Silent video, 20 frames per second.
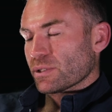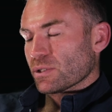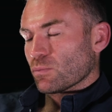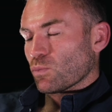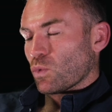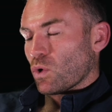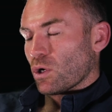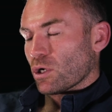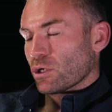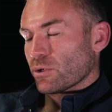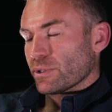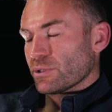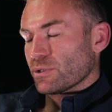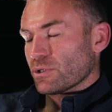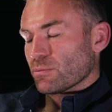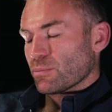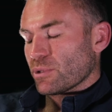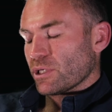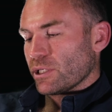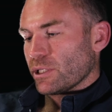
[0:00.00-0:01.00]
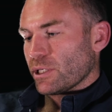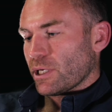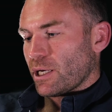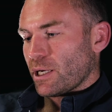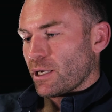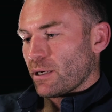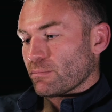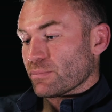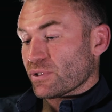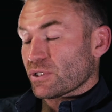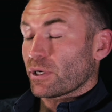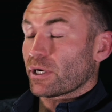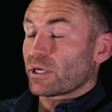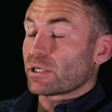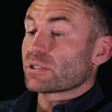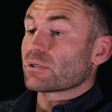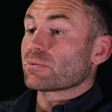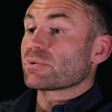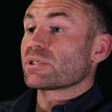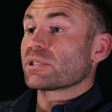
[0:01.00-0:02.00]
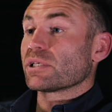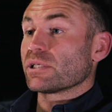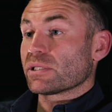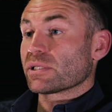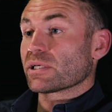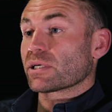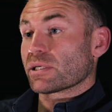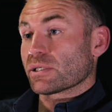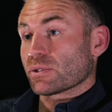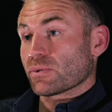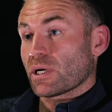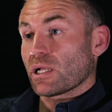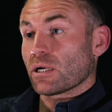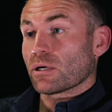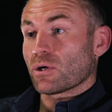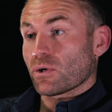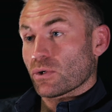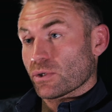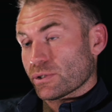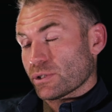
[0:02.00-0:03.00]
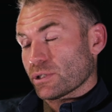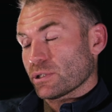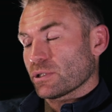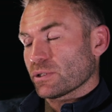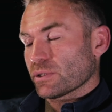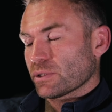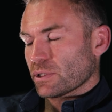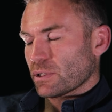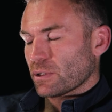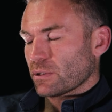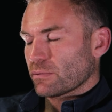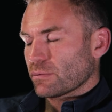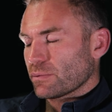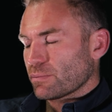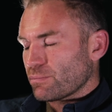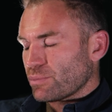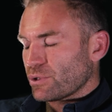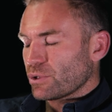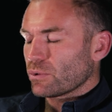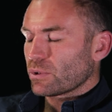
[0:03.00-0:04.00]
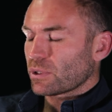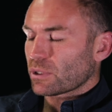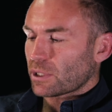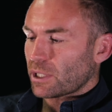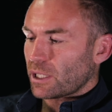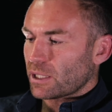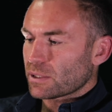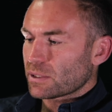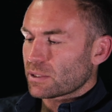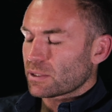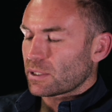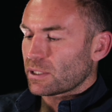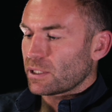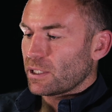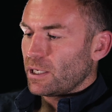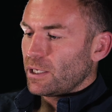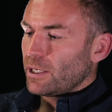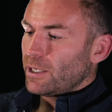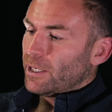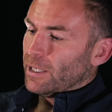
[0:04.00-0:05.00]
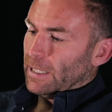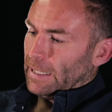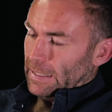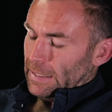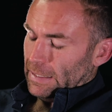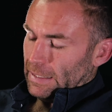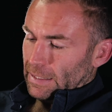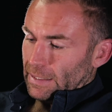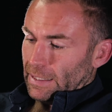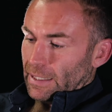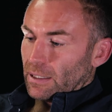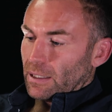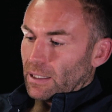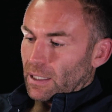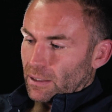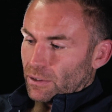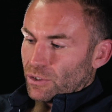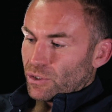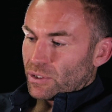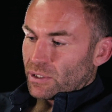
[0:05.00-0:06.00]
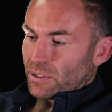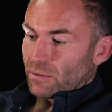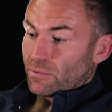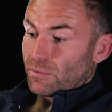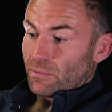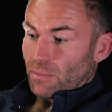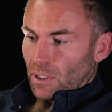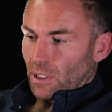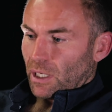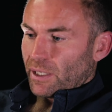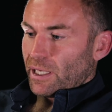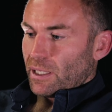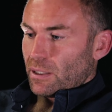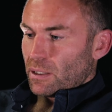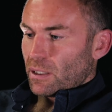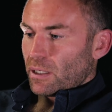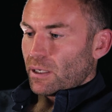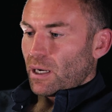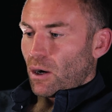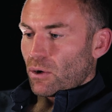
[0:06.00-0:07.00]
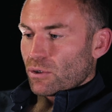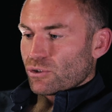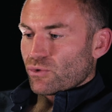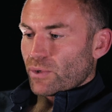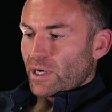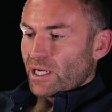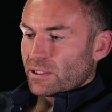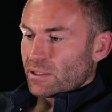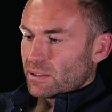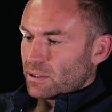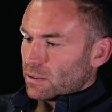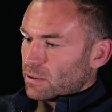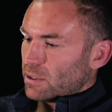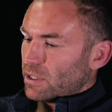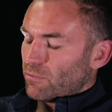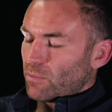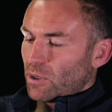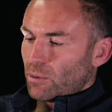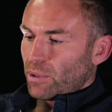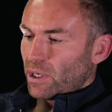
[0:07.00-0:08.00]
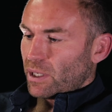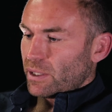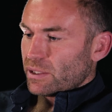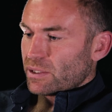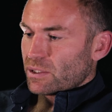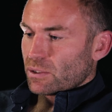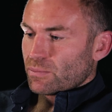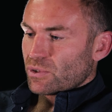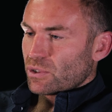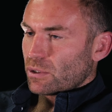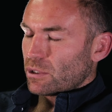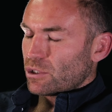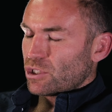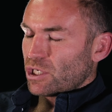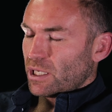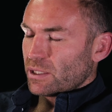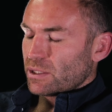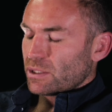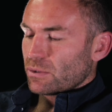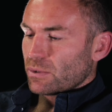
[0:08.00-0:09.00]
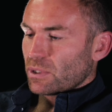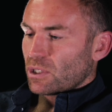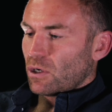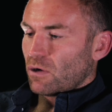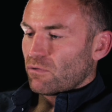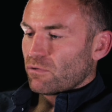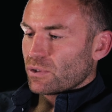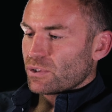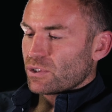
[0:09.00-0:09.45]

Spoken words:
some water into me. Sorry, because I was seasick as well, of course, you know, so puking constantly. And then I needed an hour's rest to give my body some sort of chance to recover.